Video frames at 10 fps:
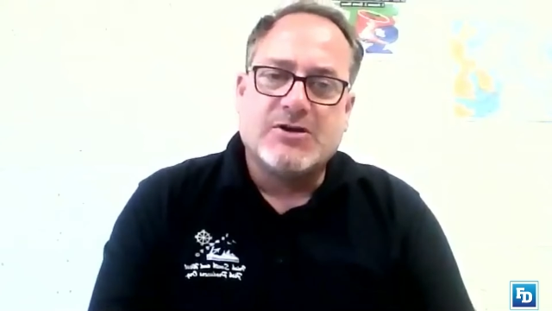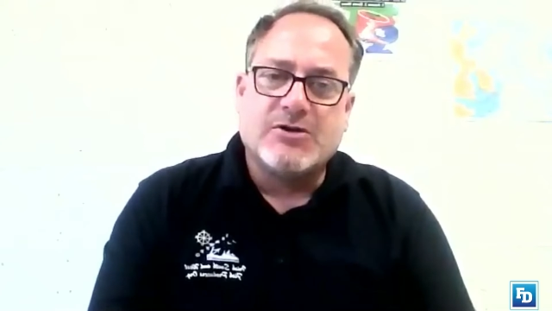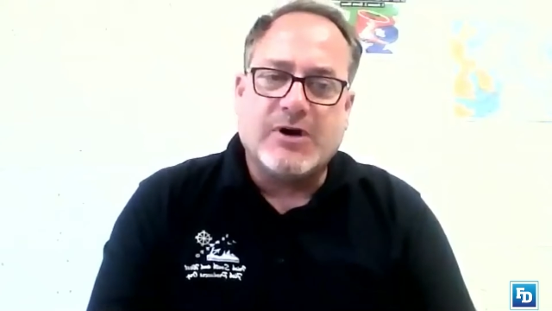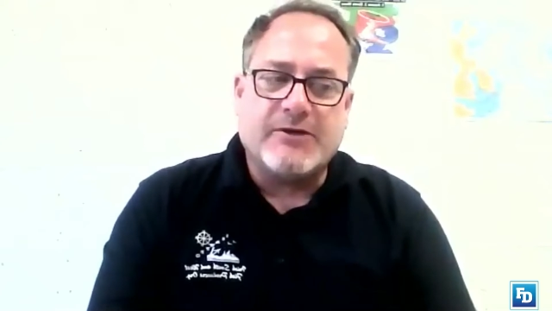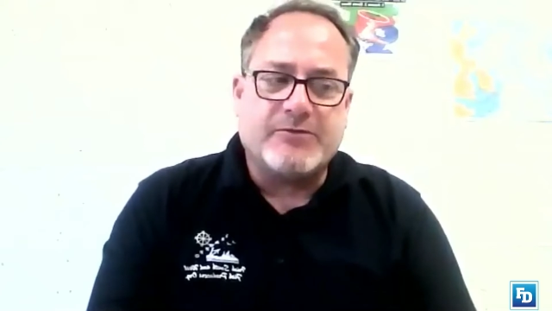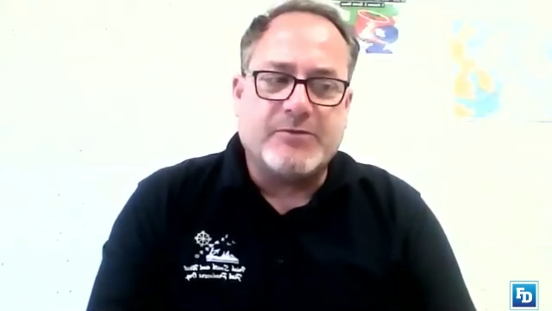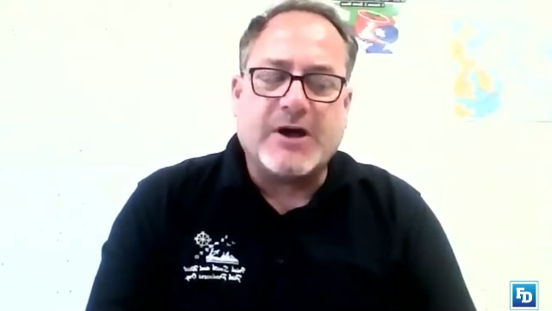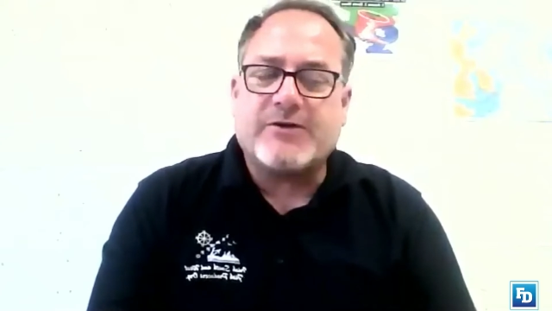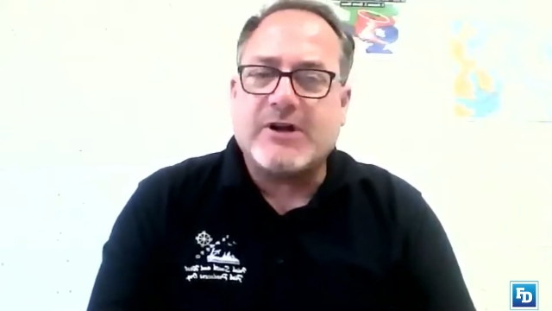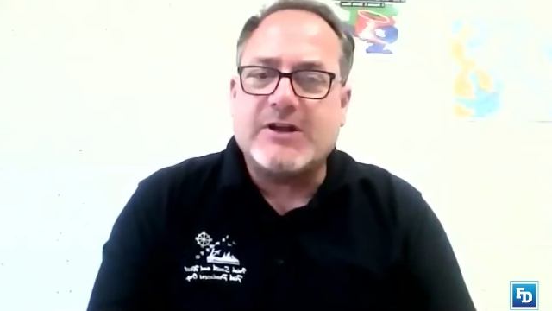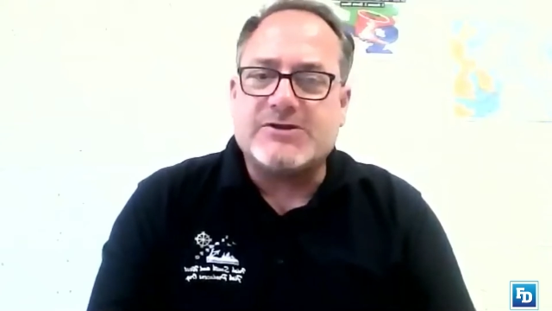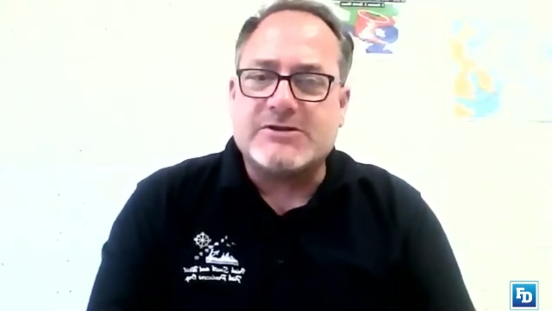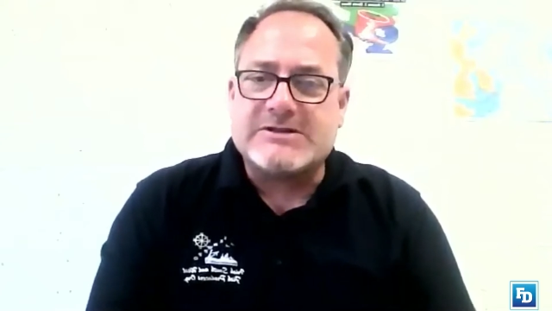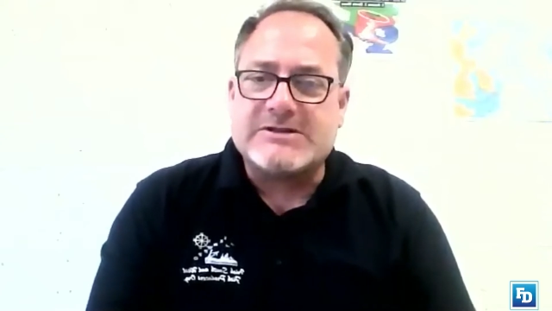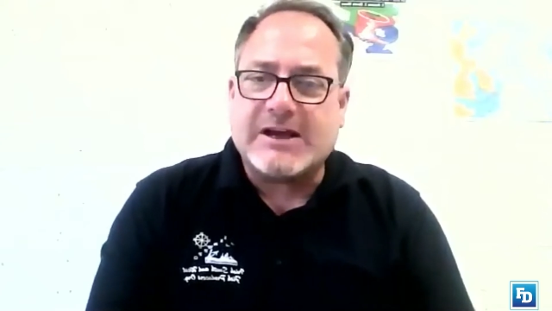You have modern
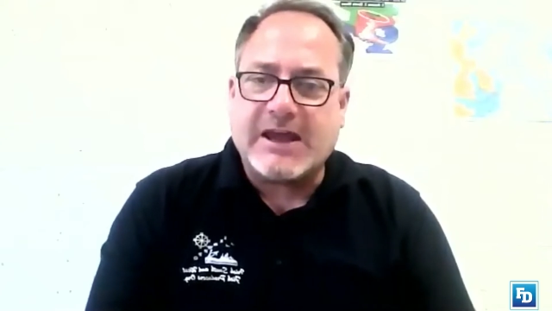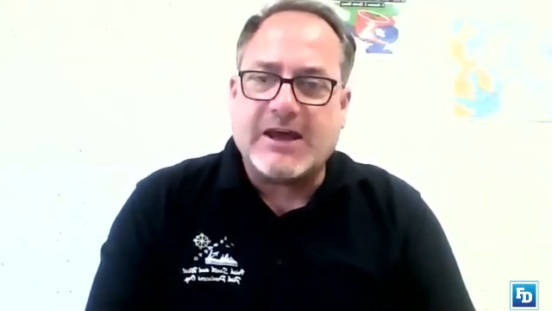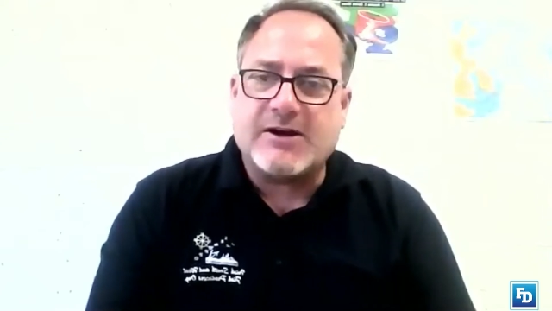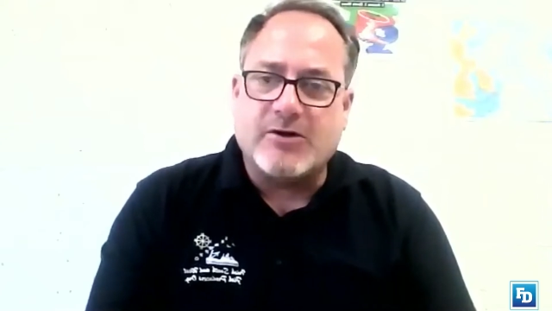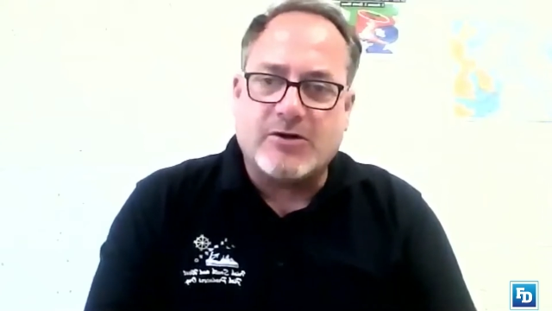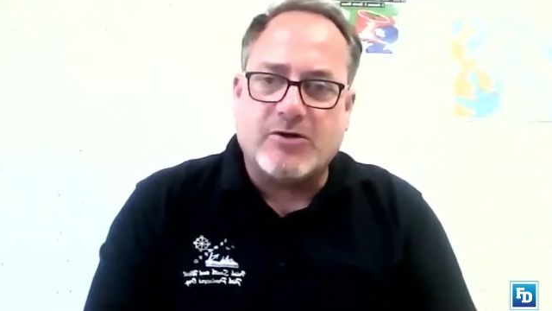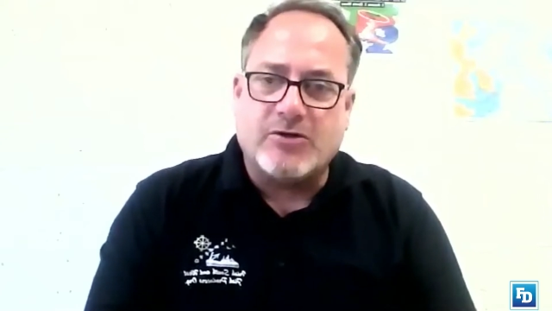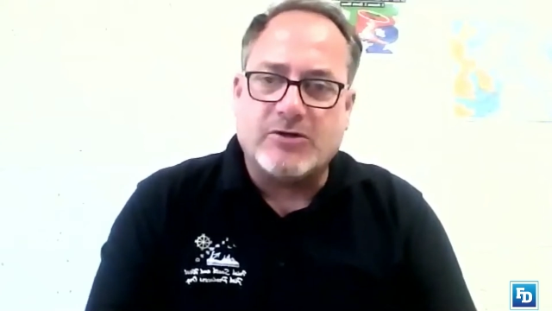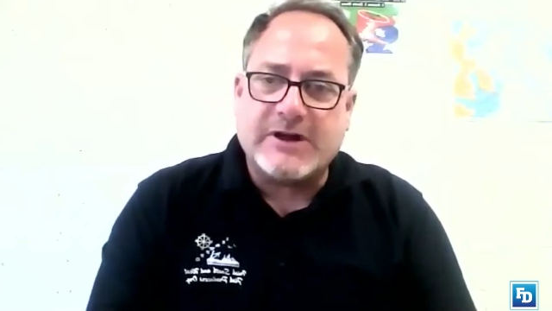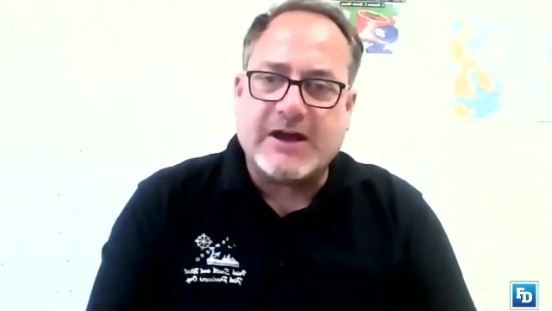engines that can't go cold.